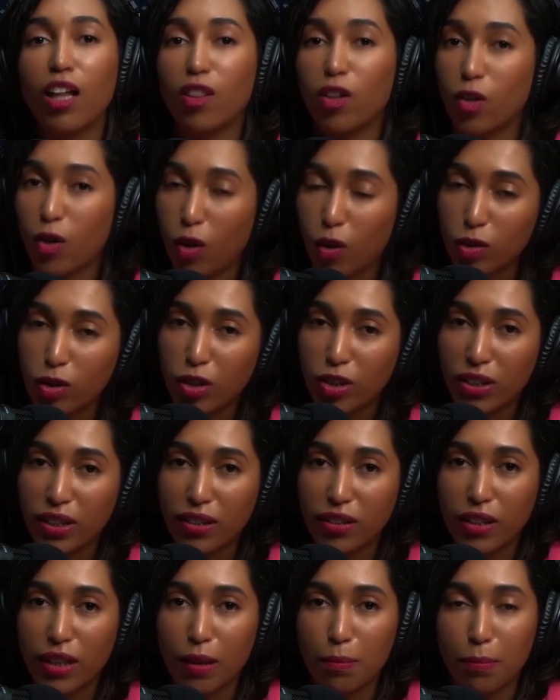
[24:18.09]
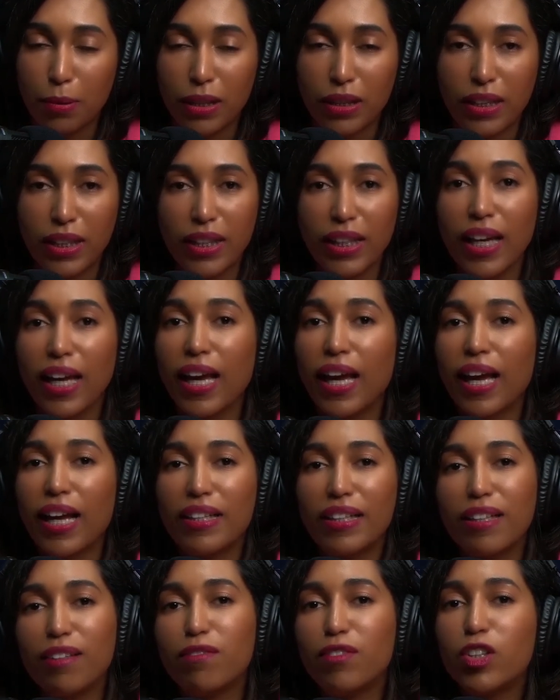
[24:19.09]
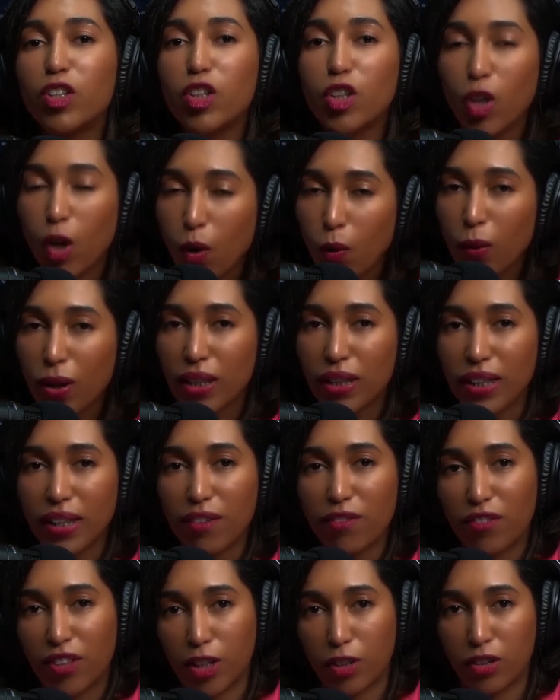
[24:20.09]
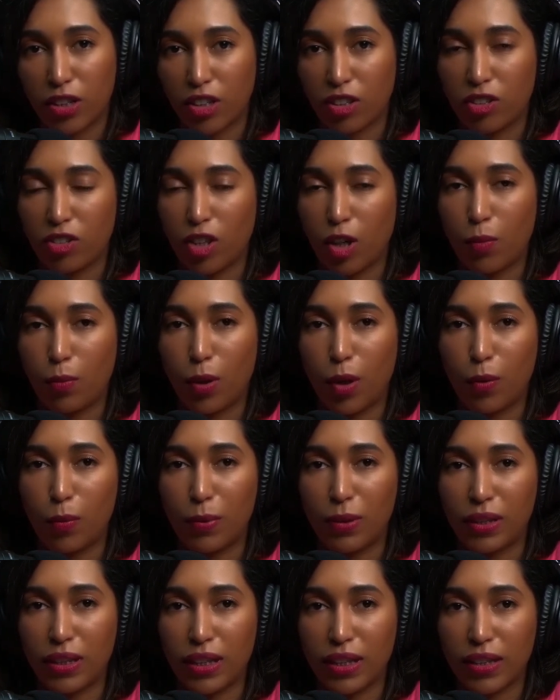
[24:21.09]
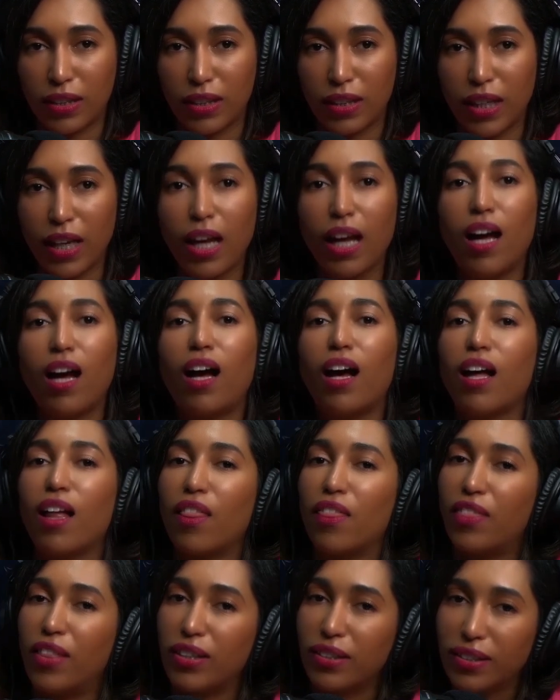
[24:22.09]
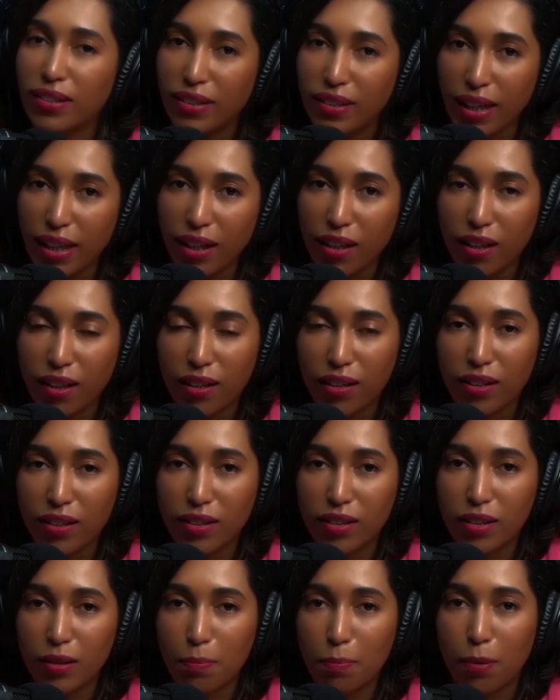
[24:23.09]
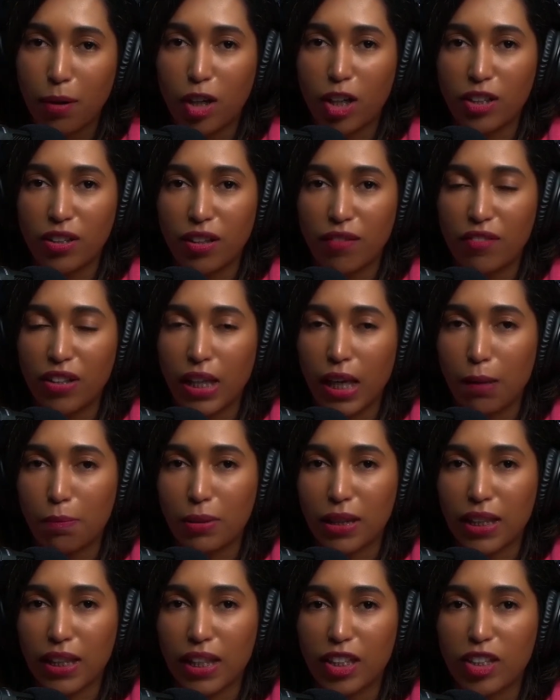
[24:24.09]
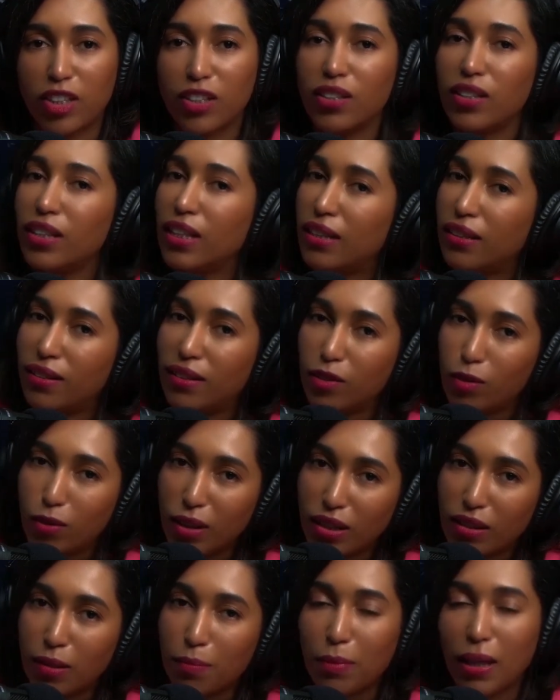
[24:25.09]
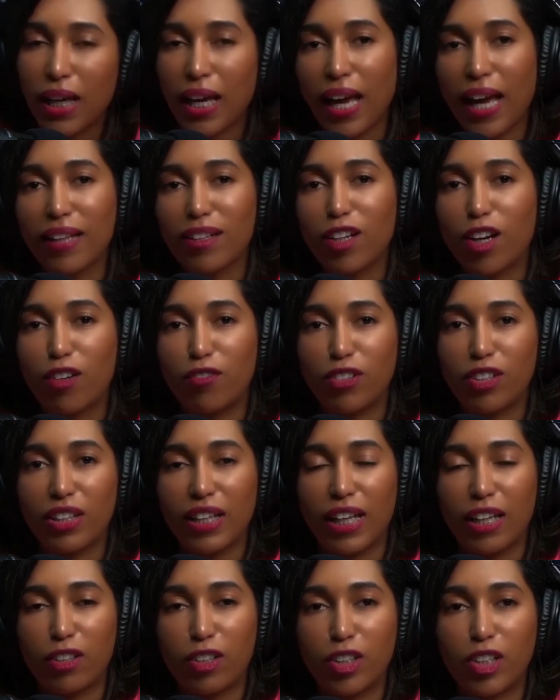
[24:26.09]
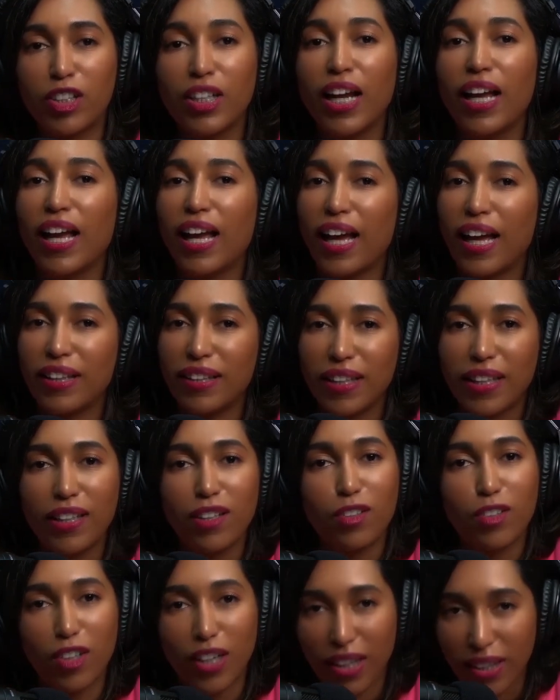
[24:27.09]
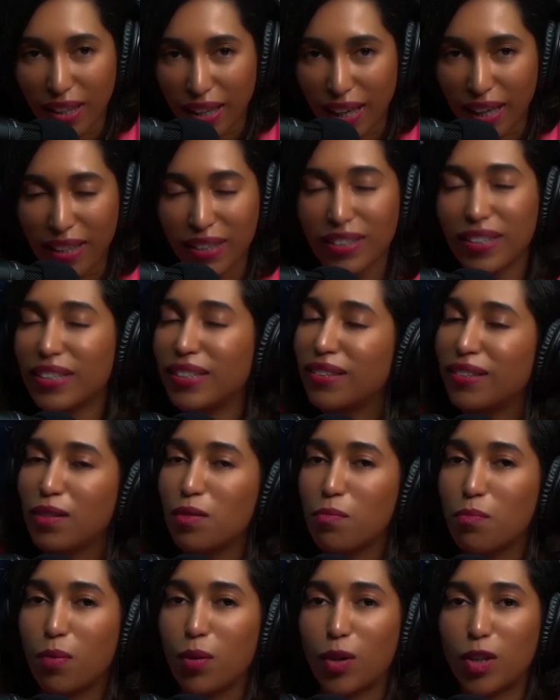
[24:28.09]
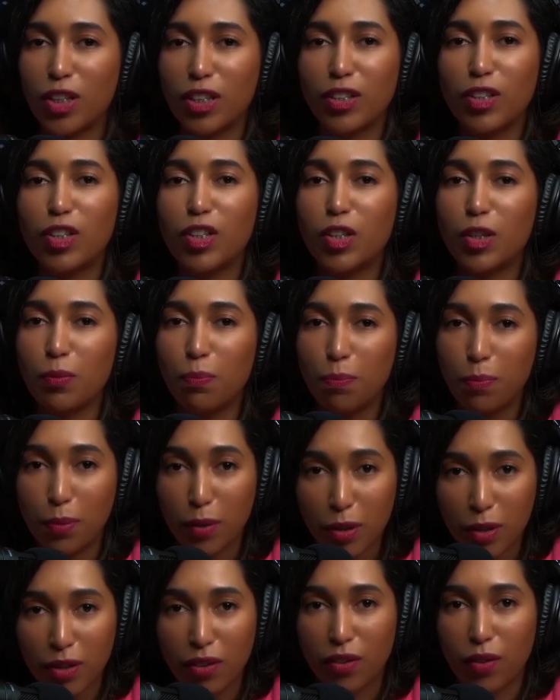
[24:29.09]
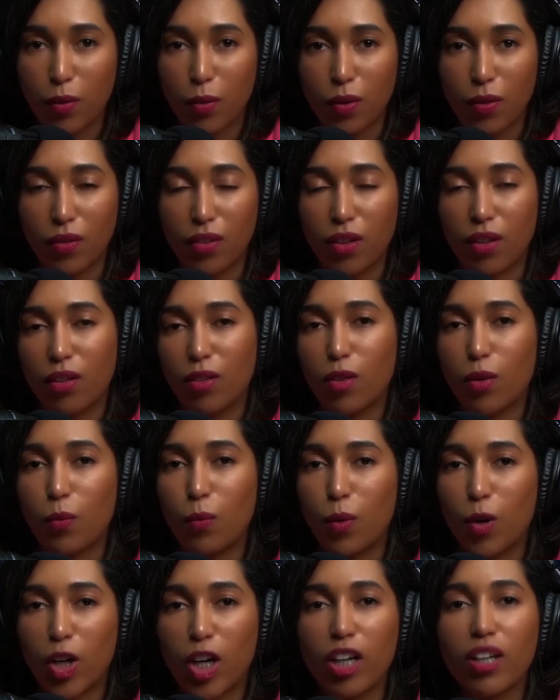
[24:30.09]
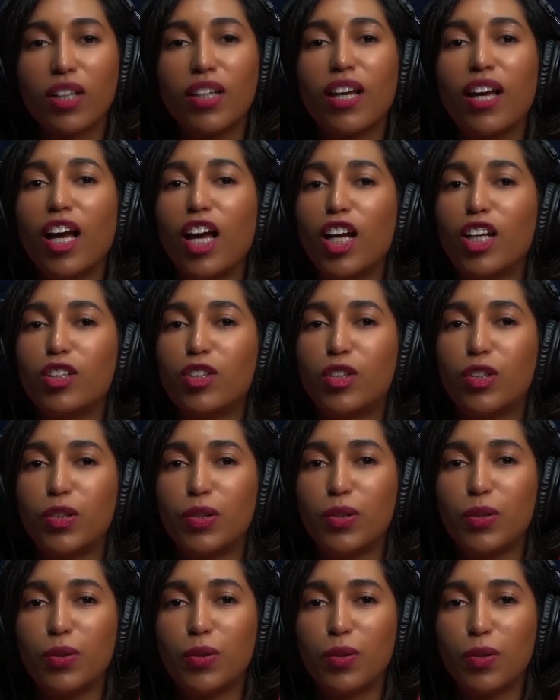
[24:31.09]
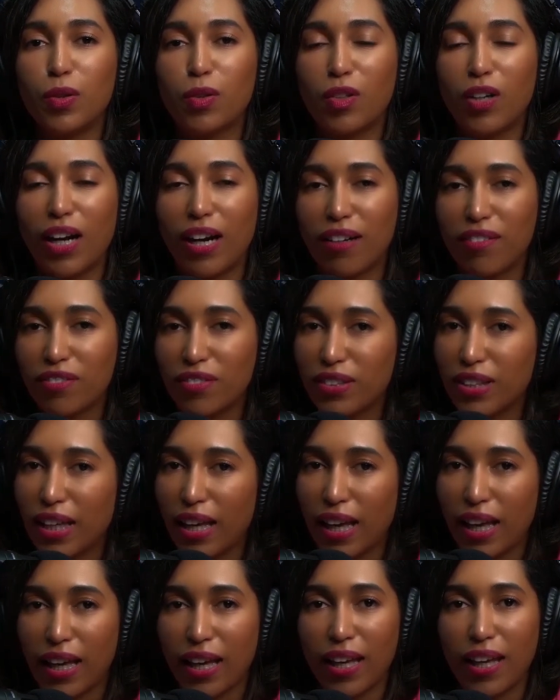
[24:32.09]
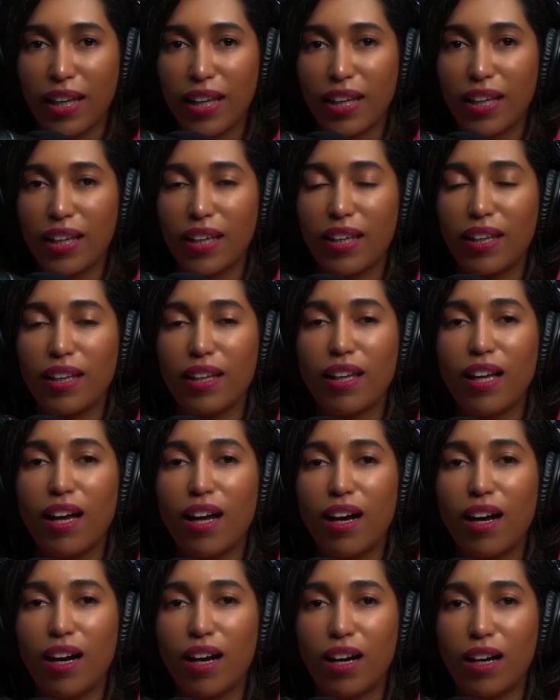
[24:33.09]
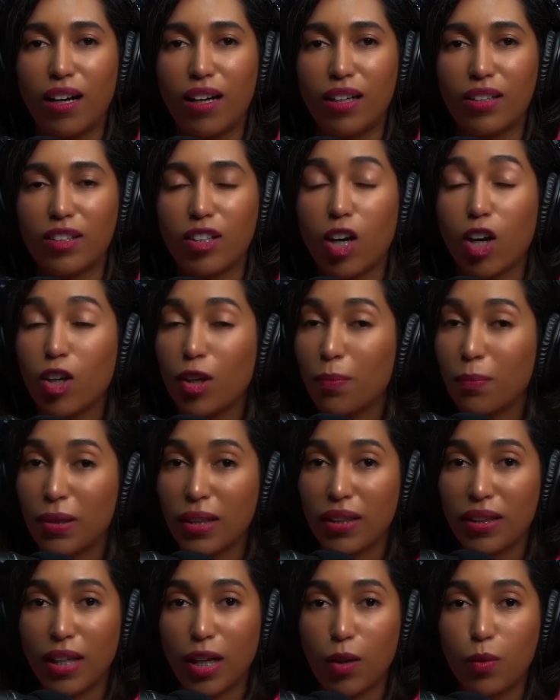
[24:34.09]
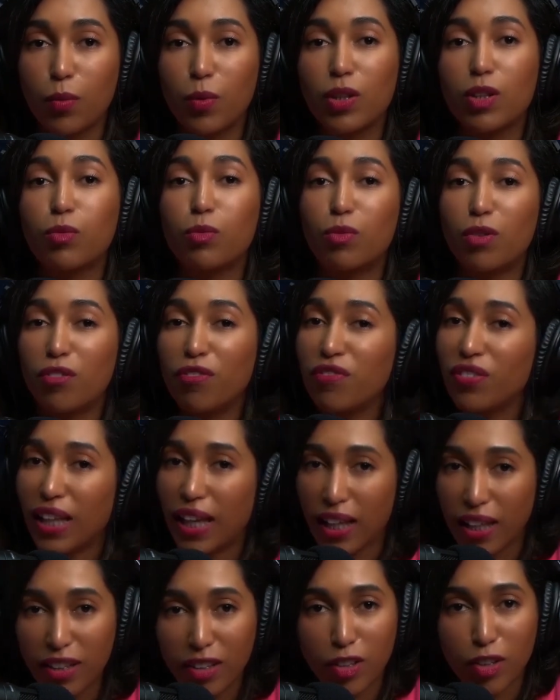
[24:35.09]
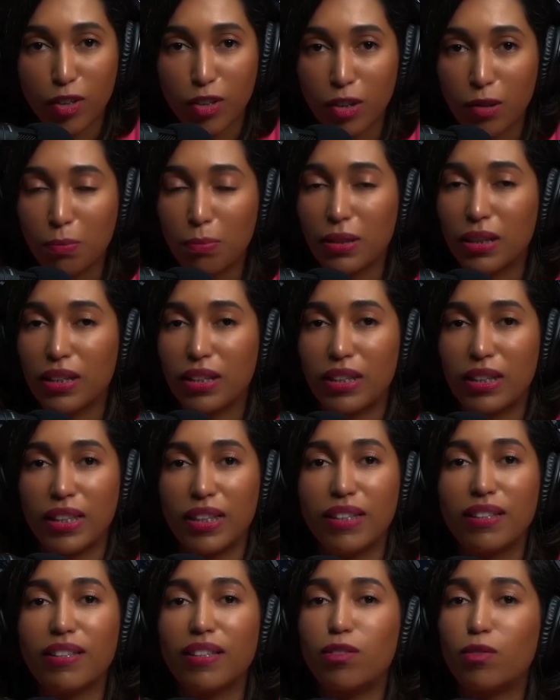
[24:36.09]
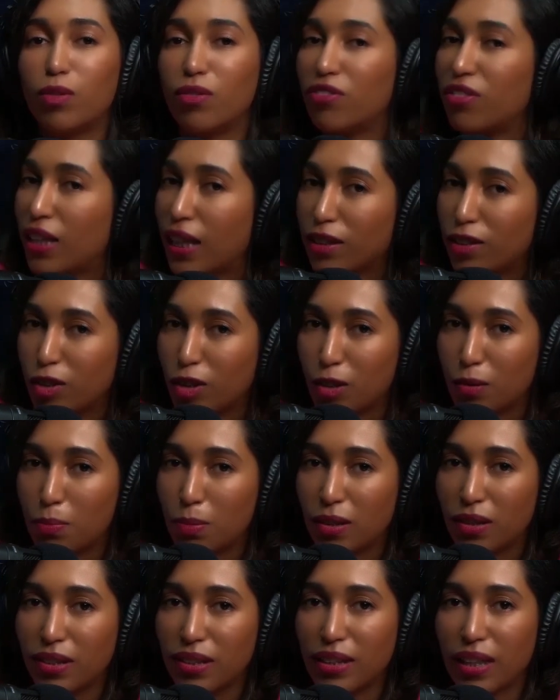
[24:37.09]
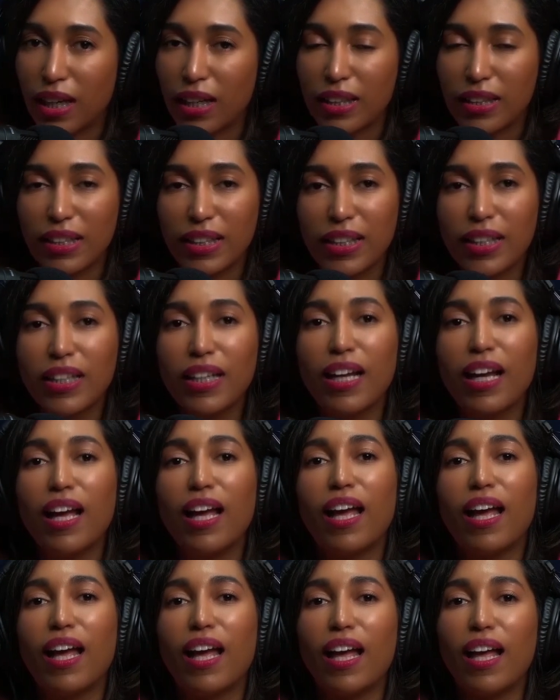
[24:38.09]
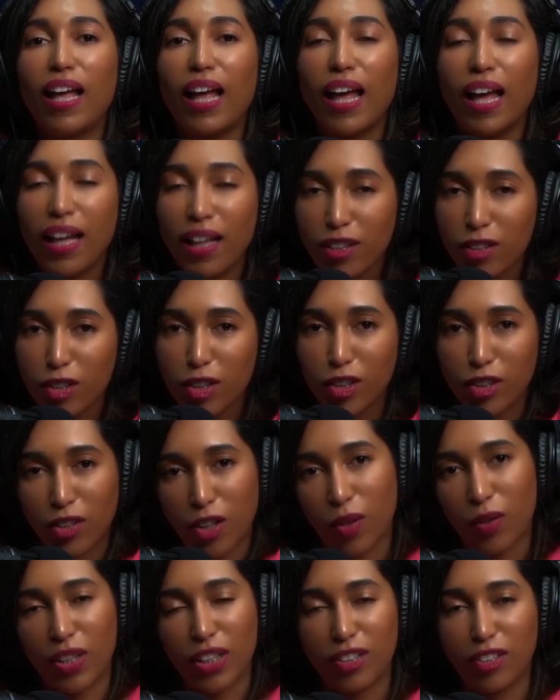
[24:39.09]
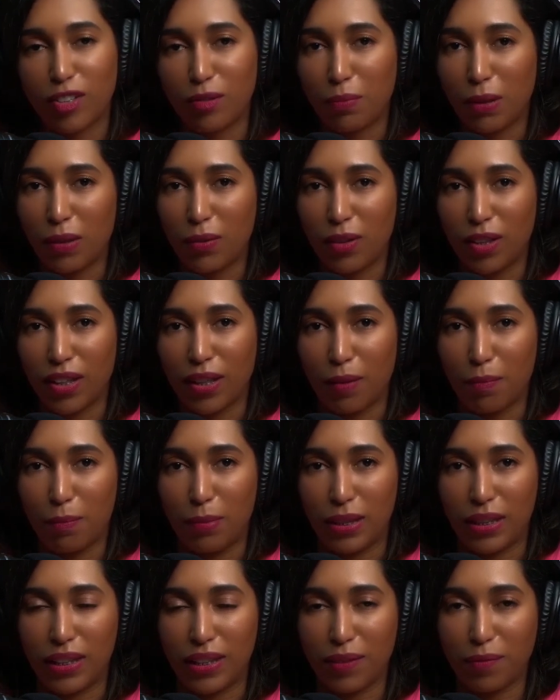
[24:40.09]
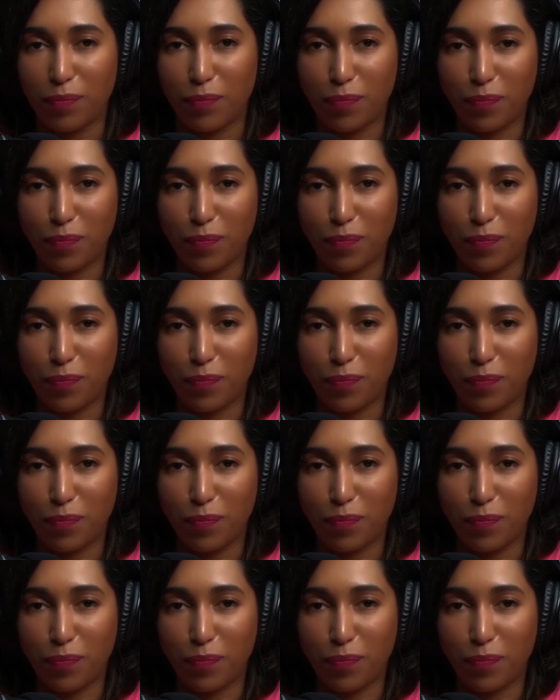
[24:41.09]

the culture in the company, and even knowing if there is a job opening. The second part of the application is the resume and cover letter. And here again, it's important to put the work to craft a document that will reflect your abilities and reflect your personality and your knowledge about the company.